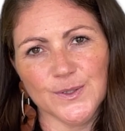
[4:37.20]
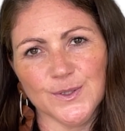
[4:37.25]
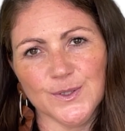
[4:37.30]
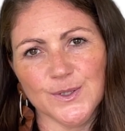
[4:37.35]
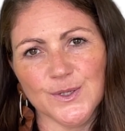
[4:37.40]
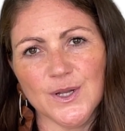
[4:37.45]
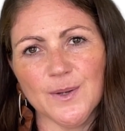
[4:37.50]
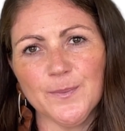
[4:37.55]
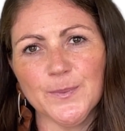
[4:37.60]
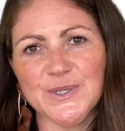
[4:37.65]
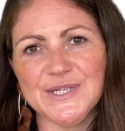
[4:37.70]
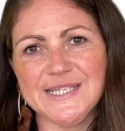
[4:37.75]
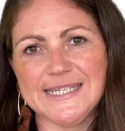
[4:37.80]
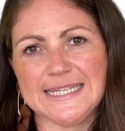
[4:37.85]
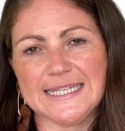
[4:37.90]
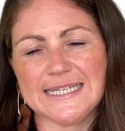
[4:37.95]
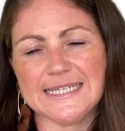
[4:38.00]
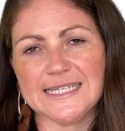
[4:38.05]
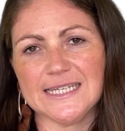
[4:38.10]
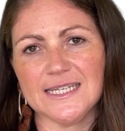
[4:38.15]
Number
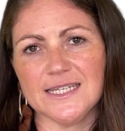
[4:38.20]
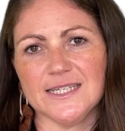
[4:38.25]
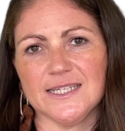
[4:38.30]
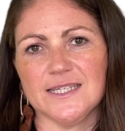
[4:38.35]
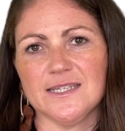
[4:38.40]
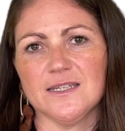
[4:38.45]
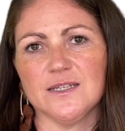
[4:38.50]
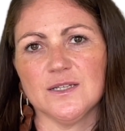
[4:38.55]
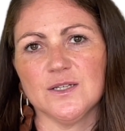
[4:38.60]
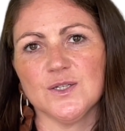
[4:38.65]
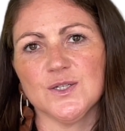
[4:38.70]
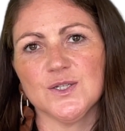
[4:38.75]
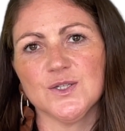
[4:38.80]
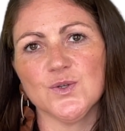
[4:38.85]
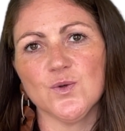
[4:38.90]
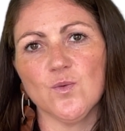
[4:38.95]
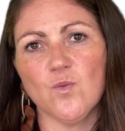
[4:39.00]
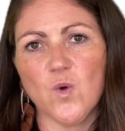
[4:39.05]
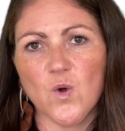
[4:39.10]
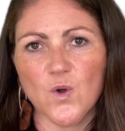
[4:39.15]
6 is to
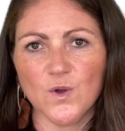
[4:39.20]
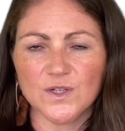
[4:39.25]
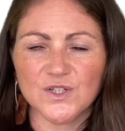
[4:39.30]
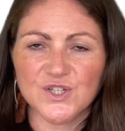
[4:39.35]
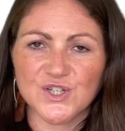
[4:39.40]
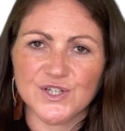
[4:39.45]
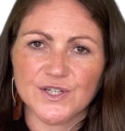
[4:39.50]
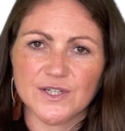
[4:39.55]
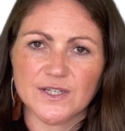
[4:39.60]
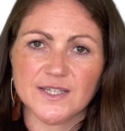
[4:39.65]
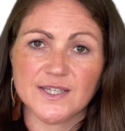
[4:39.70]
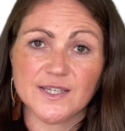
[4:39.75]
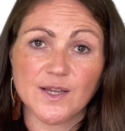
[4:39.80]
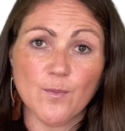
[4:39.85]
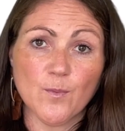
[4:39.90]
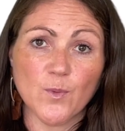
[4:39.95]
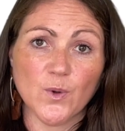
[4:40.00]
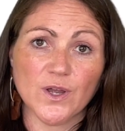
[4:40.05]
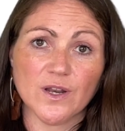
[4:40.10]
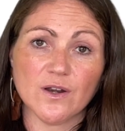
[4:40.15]
watch
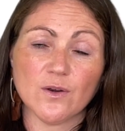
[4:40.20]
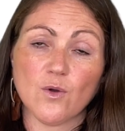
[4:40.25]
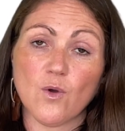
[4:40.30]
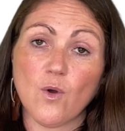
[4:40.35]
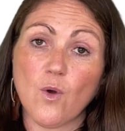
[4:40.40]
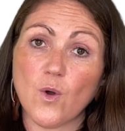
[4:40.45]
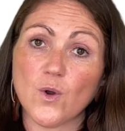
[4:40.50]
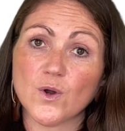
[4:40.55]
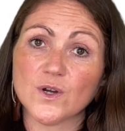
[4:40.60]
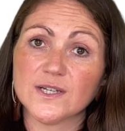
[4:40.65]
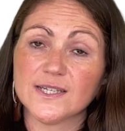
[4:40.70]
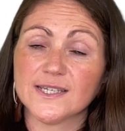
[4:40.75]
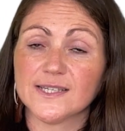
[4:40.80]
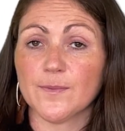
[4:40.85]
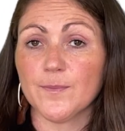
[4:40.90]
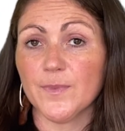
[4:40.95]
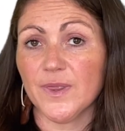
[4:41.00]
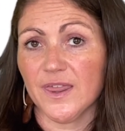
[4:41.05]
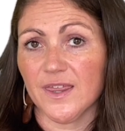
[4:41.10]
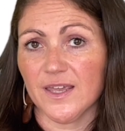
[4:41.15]
someone or
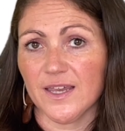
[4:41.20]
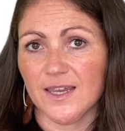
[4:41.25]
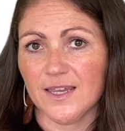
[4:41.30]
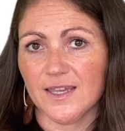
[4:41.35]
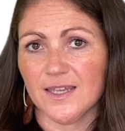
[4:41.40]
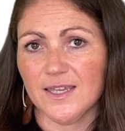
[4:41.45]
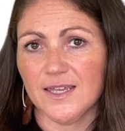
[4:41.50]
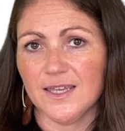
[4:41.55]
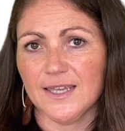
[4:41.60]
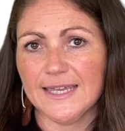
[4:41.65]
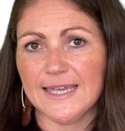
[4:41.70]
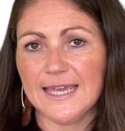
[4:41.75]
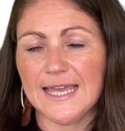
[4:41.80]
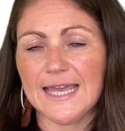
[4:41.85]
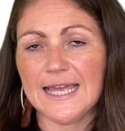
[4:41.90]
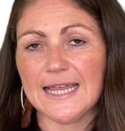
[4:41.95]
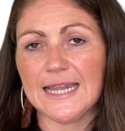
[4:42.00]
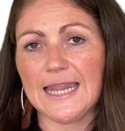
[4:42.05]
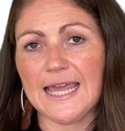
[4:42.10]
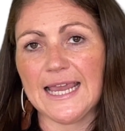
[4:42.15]
something
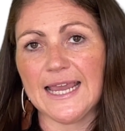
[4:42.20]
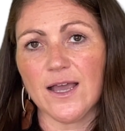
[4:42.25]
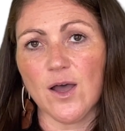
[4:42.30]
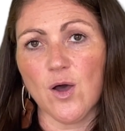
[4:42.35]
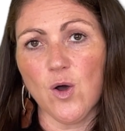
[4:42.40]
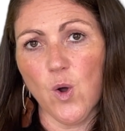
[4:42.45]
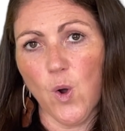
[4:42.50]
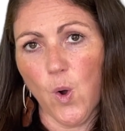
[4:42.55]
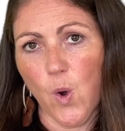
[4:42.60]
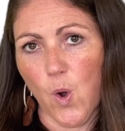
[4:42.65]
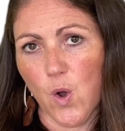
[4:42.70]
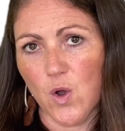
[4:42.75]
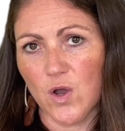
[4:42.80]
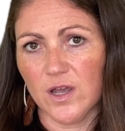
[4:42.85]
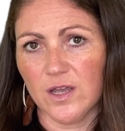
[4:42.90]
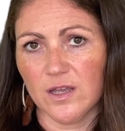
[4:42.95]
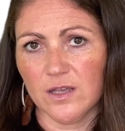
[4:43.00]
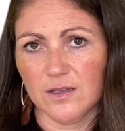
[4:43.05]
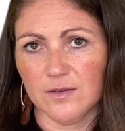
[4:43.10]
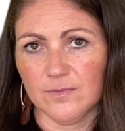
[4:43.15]
like a
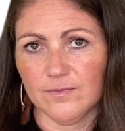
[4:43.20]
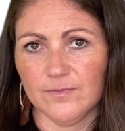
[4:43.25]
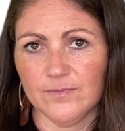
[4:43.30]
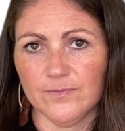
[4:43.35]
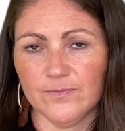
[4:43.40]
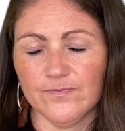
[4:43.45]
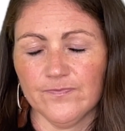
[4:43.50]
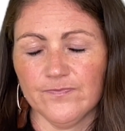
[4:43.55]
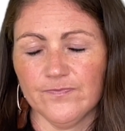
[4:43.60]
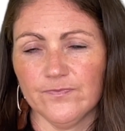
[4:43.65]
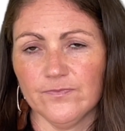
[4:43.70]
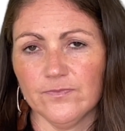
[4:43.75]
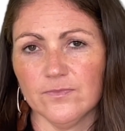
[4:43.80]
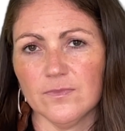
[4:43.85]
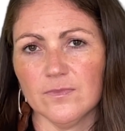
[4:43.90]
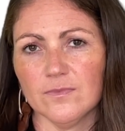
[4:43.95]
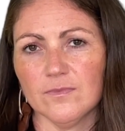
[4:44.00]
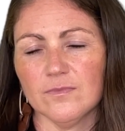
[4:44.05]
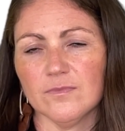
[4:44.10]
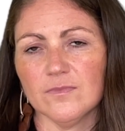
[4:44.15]
hawk.
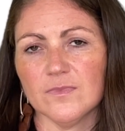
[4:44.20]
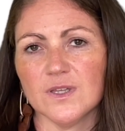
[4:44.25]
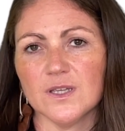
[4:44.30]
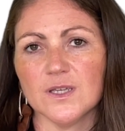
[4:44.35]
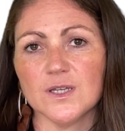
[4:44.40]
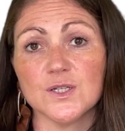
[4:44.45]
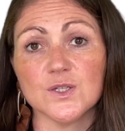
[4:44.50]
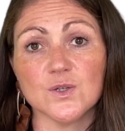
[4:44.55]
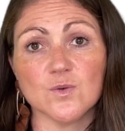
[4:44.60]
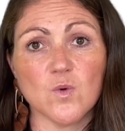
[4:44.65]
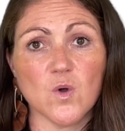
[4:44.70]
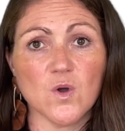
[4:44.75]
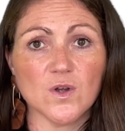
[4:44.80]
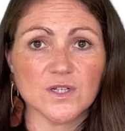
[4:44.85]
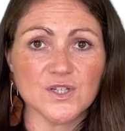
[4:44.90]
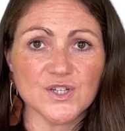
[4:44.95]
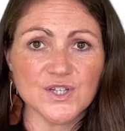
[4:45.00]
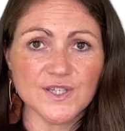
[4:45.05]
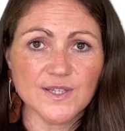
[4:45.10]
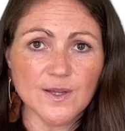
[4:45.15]
To watch
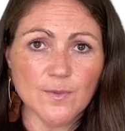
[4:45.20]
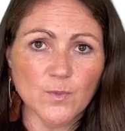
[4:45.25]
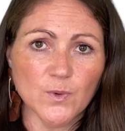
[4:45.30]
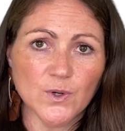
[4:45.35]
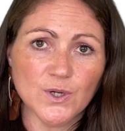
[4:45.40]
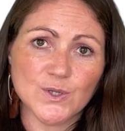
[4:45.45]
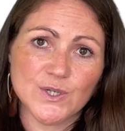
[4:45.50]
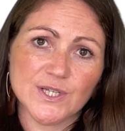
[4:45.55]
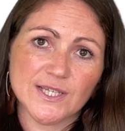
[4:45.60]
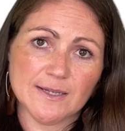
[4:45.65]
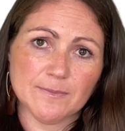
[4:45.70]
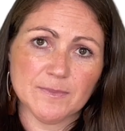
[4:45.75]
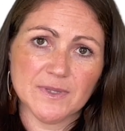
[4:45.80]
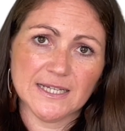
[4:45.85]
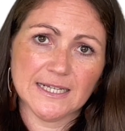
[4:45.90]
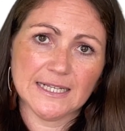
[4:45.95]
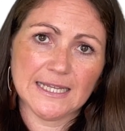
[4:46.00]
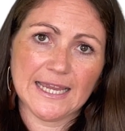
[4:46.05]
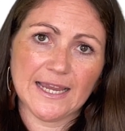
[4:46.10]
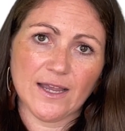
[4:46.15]
someone or something
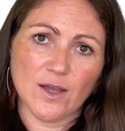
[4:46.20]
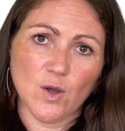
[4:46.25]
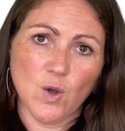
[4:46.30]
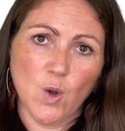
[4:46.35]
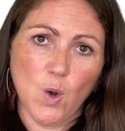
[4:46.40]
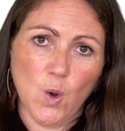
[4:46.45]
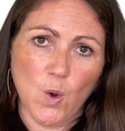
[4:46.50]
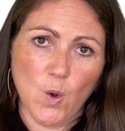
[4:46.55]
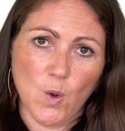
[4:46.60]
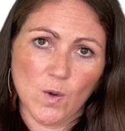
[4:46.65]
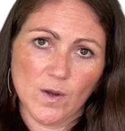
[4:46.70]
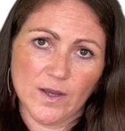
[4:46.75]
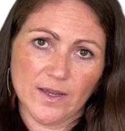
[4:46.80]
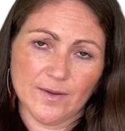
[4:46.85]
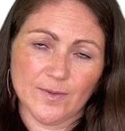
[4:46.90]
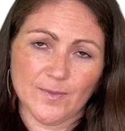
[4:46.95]
like a hawk.